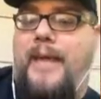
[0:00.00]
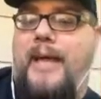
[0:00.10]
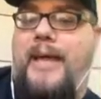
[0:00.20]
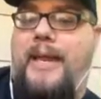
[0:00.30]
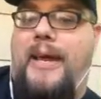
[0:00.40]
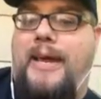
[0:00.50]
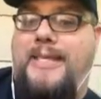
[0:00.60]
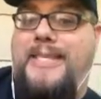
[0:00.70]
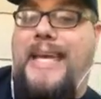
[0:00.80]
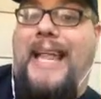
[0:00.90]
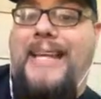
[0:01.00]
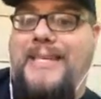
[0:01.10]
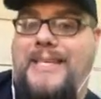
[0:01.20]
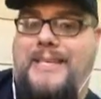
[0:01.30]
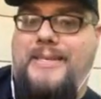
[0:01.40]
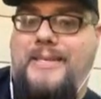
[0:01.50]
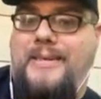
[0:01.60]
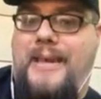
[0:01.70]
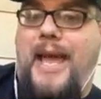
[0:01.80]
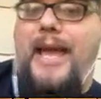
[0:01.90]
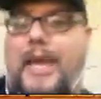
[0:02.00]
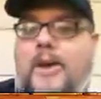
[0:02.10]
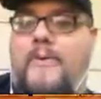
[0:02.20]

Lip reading: and a skeleton hanging